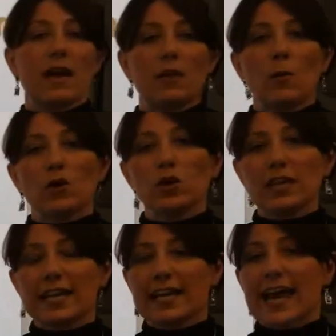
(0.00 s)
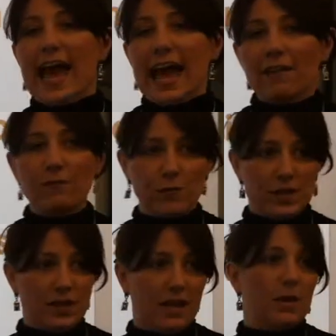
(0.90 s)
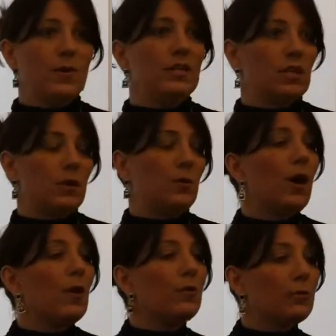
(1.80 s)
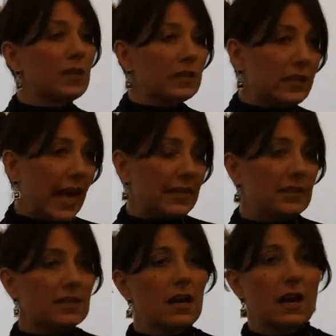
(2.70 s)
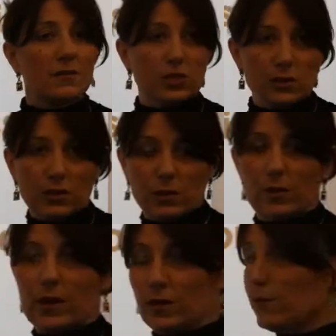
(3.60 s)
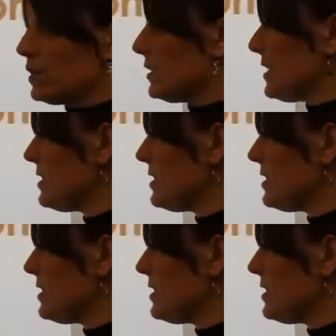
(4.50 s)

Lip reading: about that we're looking at everything we do through the lens of student learning, through the